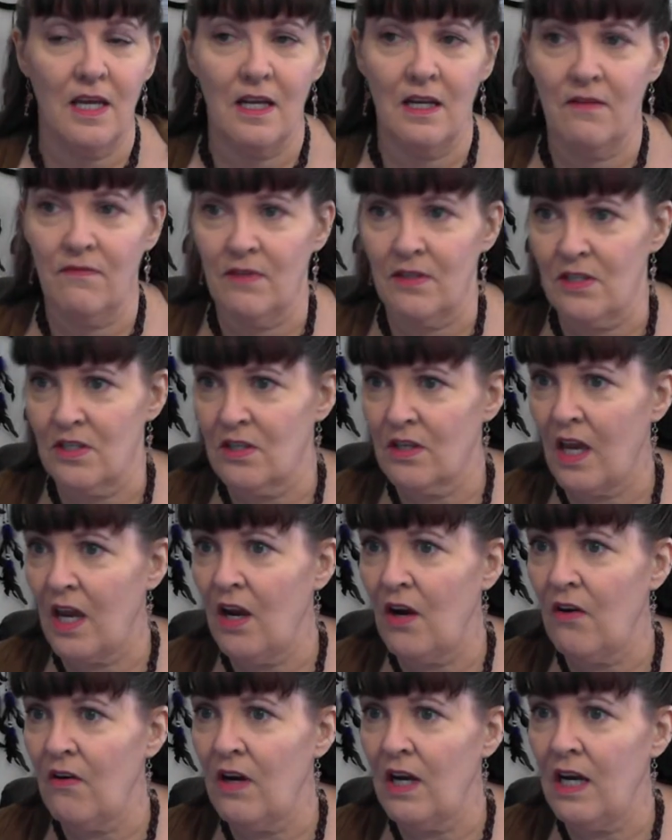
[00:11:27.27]
and if it's
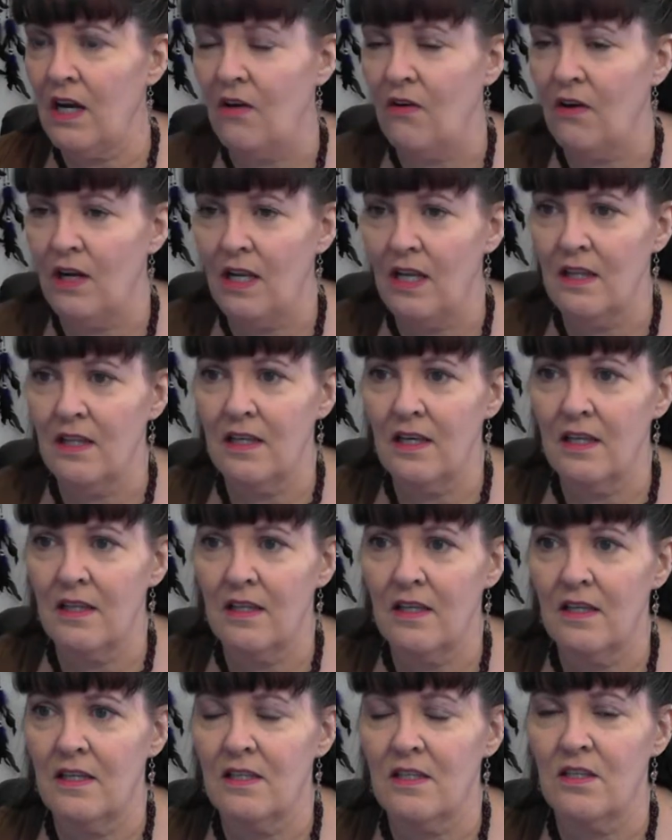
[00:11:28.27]
scary or anything like
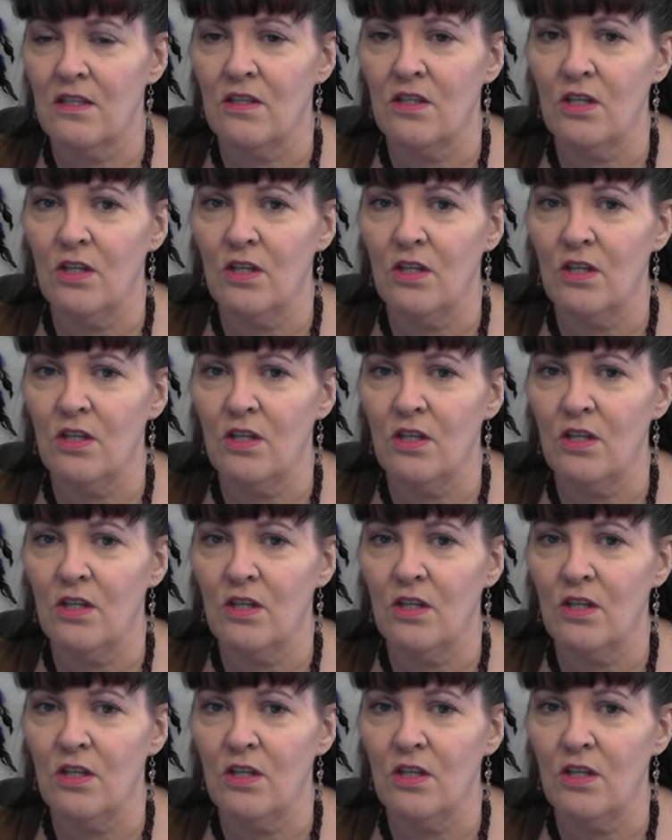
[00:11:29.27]
this,